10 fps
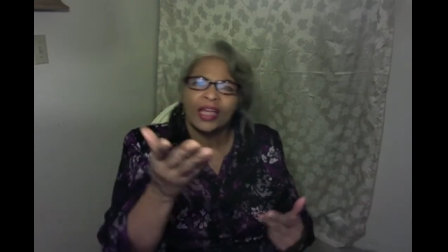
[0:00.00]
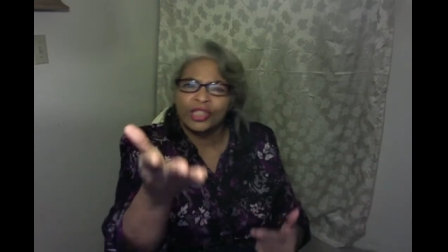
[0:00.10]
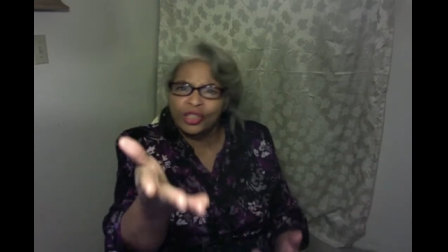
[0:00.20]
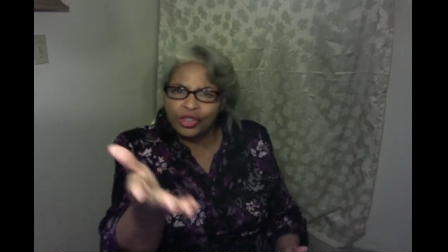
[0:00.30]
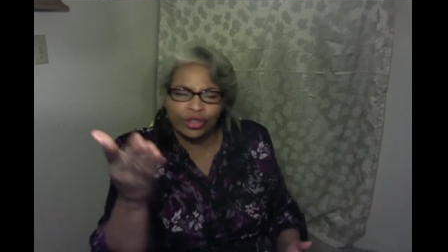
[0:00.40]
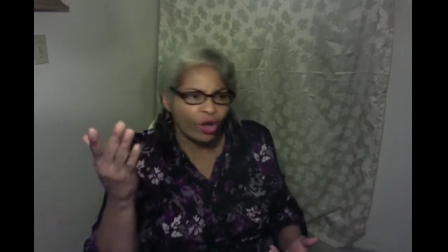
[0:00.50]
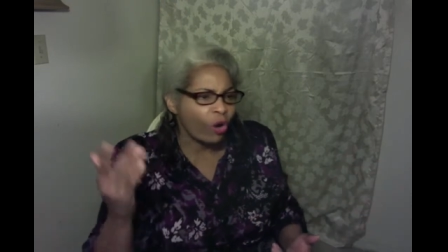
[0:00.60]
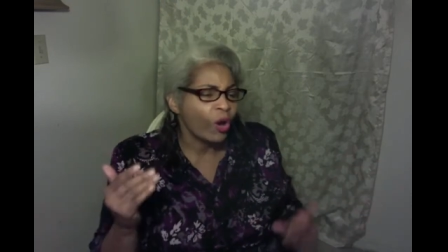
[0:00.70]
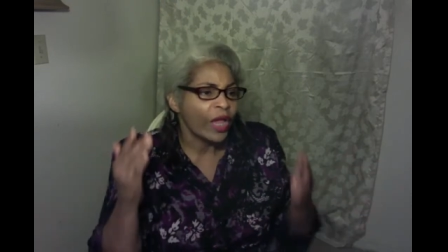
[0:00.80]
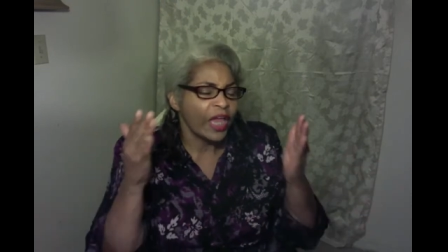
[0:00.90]
You
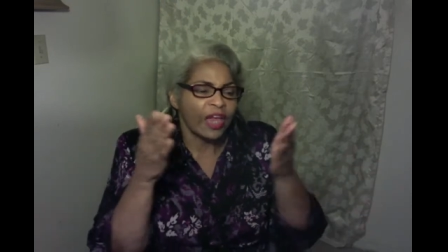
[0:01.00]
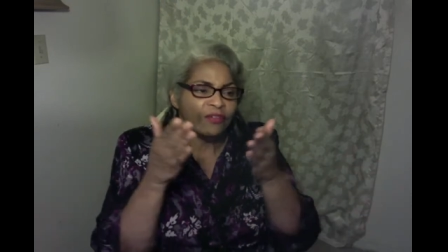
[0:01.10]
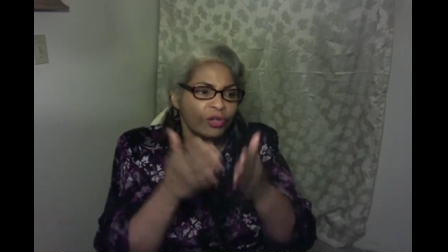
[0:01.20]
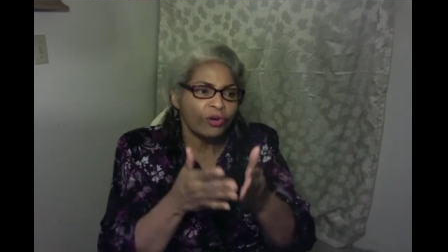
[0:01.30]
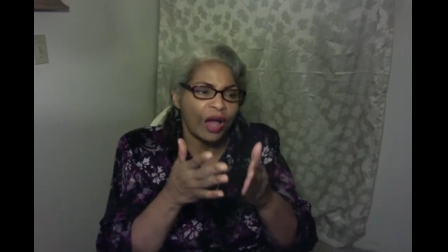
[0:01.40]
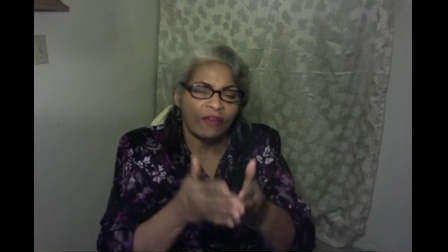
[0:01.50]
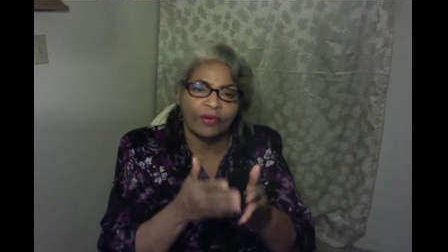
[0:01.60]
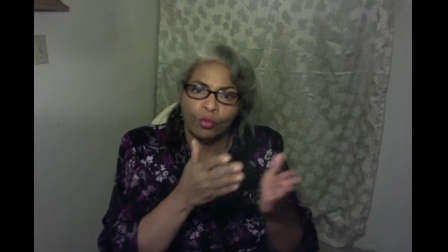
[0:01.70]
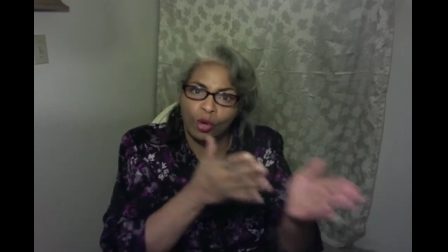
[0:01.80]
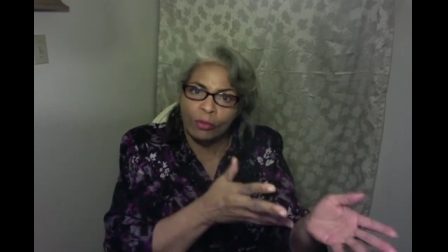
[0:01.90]
know, if you have
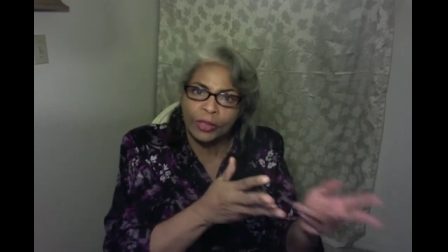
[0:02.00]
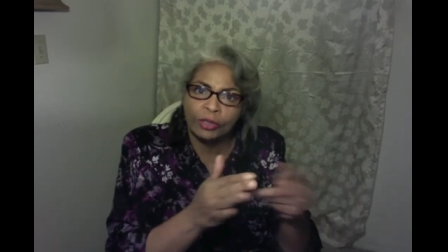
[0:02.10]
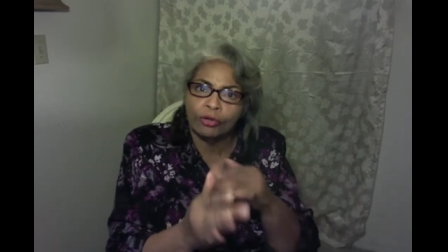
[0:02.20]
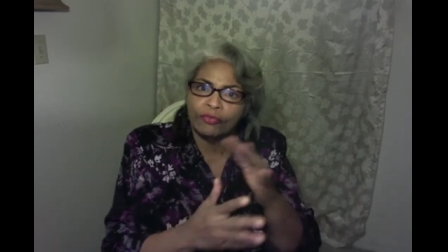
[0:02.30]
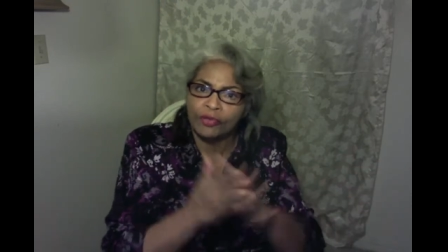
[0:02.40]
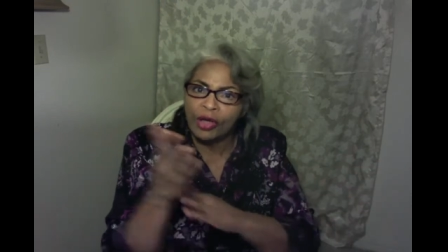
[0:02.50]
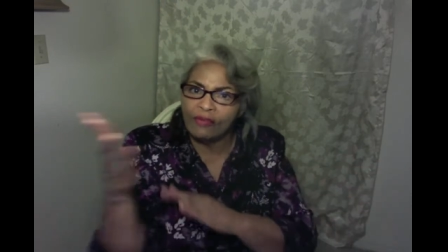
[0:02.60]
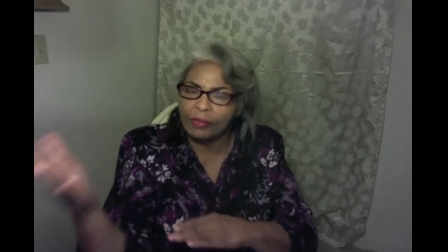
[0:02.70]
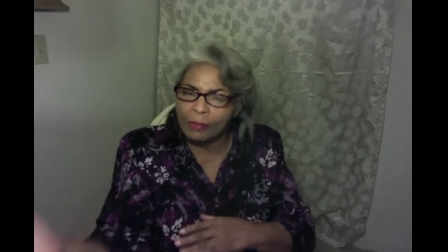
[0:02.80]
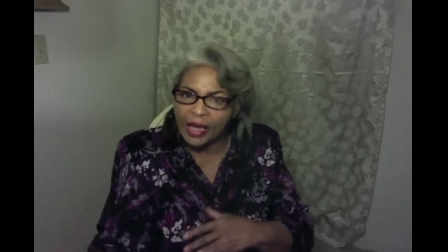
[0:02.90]
a woman or if you
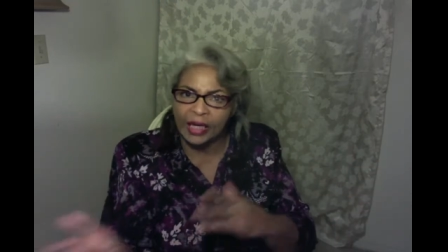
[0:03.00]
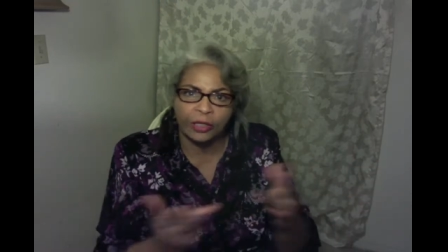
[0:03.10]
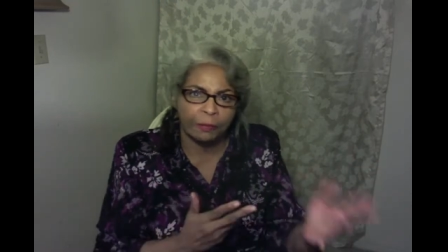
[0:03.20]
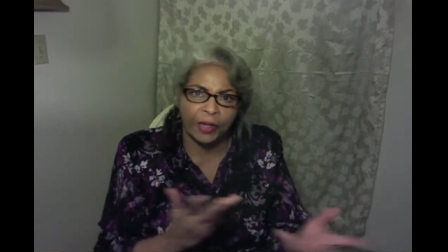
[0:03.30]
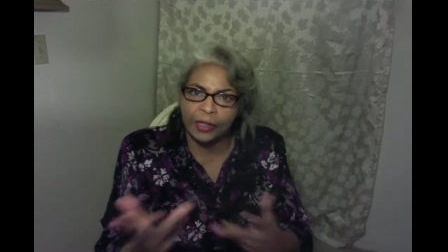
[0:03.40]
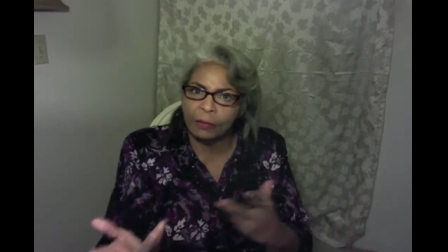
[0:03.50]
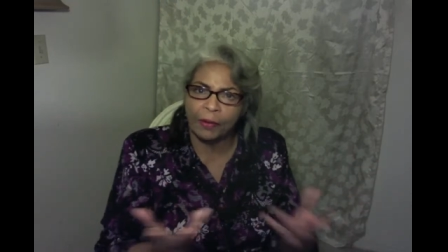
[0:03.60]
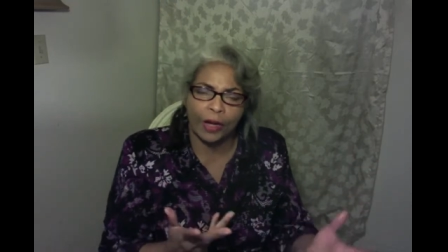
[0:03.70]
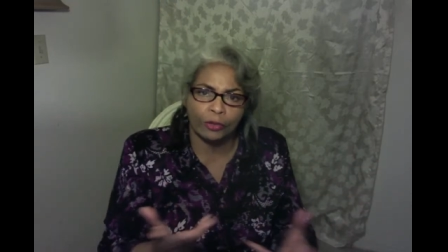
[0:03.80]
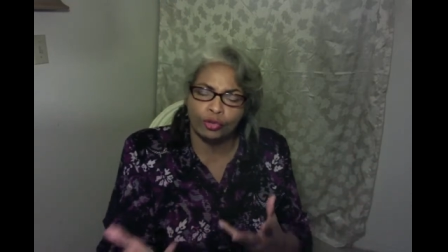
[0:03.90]
have a man, depending
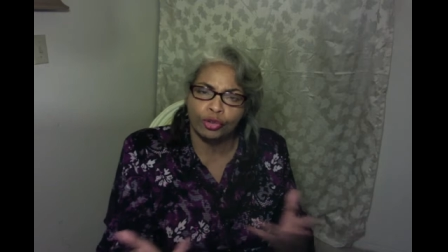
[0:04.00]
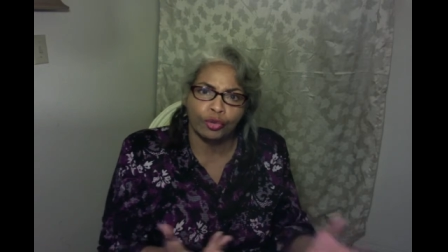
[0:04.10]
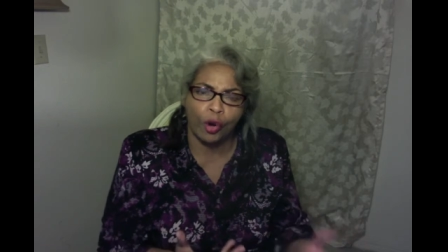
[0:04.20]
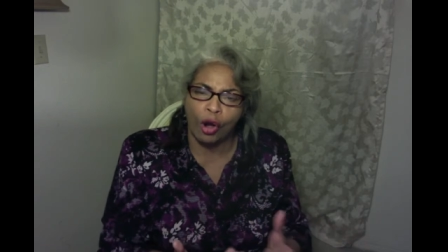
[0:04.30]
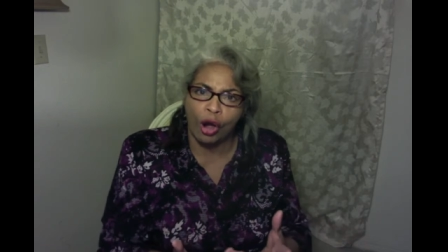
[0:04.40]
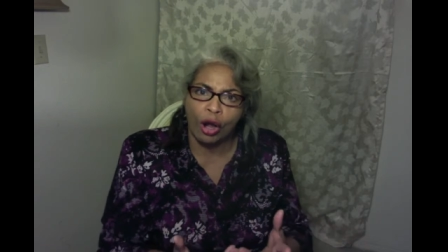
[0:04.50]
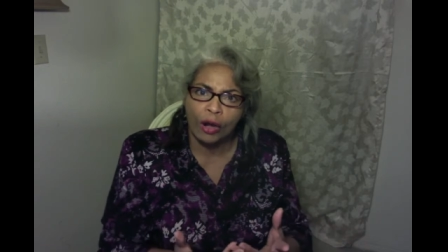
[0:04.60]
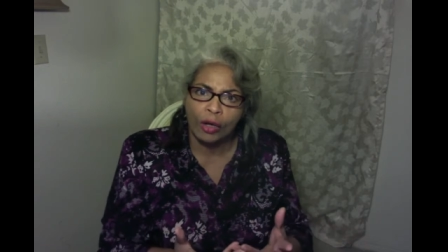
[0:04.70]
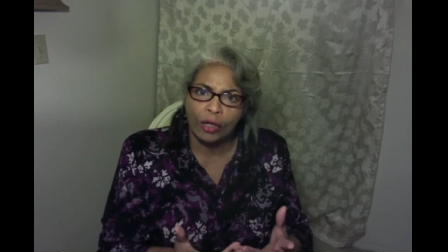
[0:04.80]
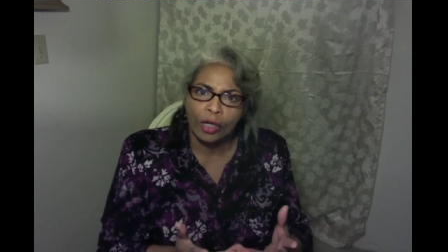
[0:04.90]
upon who you are,
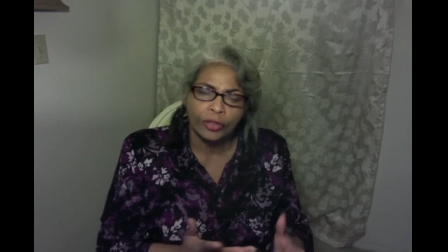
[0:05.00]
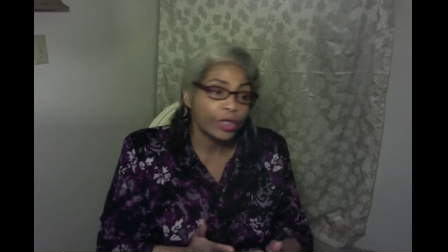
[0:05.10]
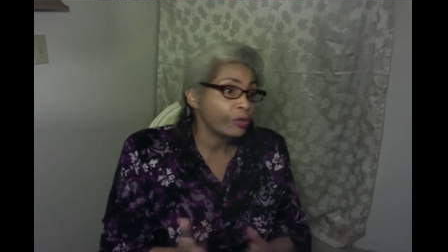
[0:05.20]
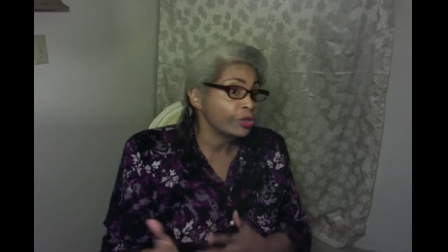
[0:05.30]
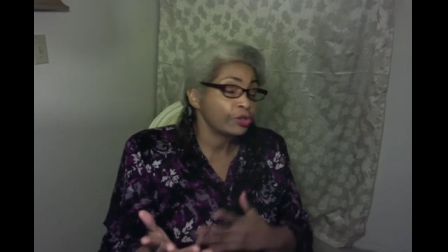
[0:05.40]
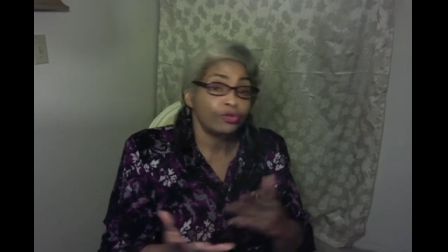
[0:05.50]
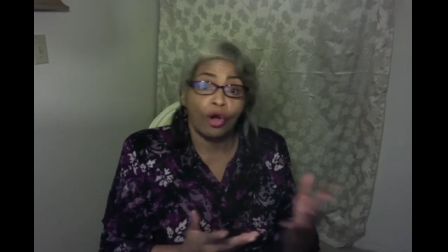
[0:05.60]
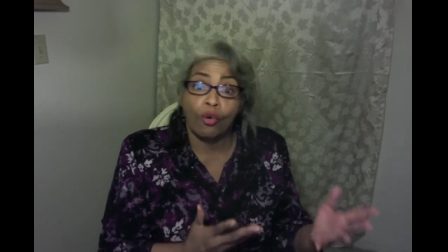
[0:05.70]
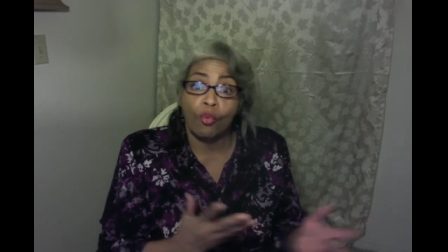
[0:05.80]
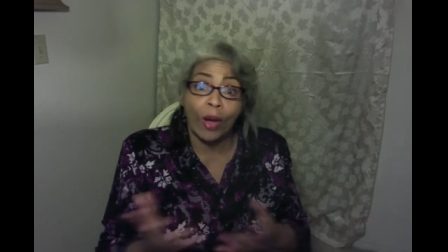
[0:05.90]
there is
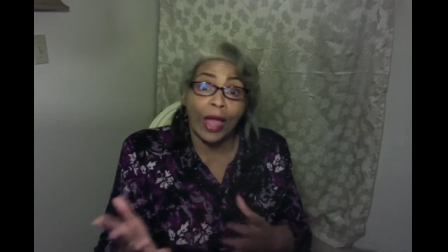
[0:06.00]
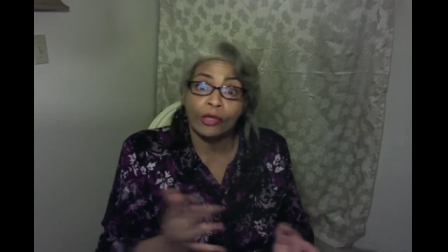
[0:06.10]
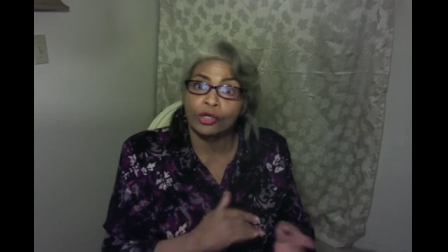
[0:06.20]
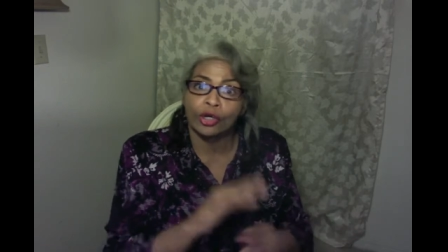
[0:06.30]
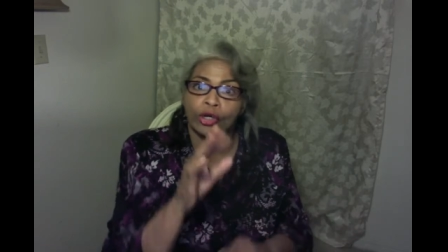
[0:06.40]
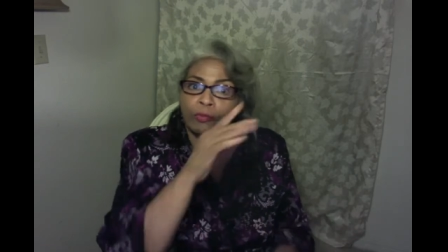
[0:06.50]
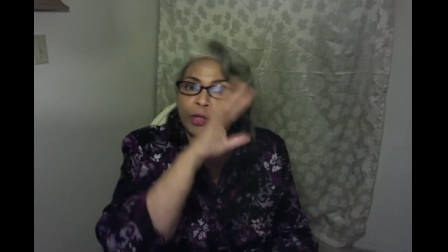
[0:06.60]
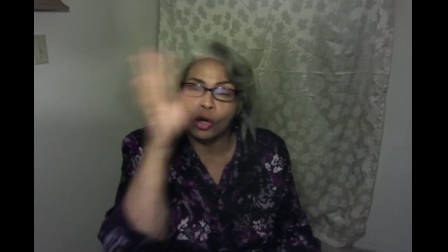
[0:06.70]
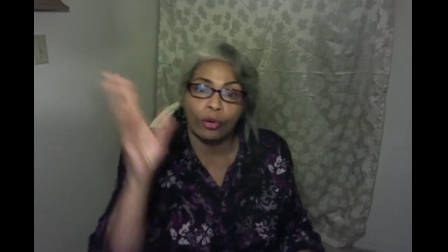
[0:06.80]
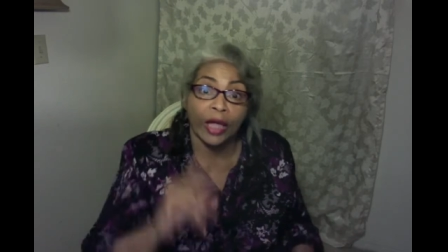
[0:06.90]
no way you're going to
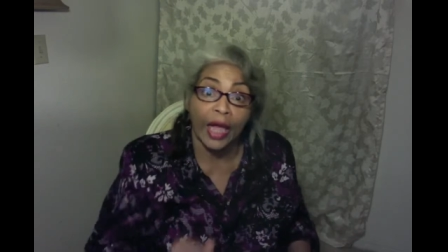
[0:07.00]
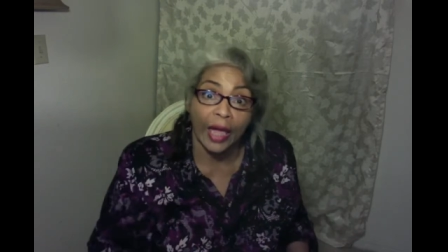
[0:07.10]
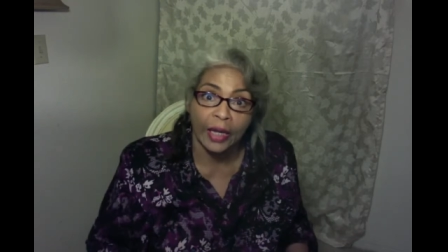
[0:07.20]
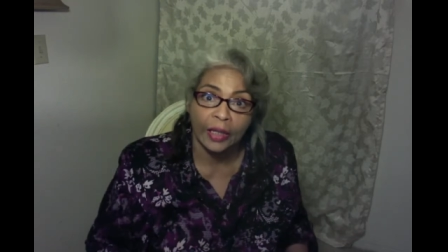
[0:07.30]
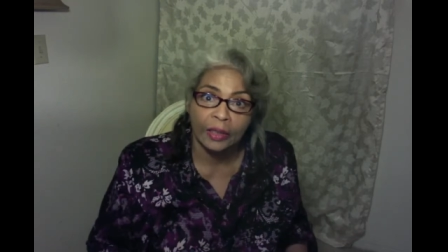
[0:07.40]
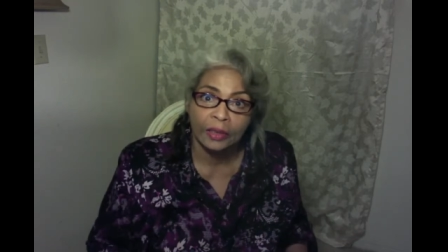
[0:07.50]
be okay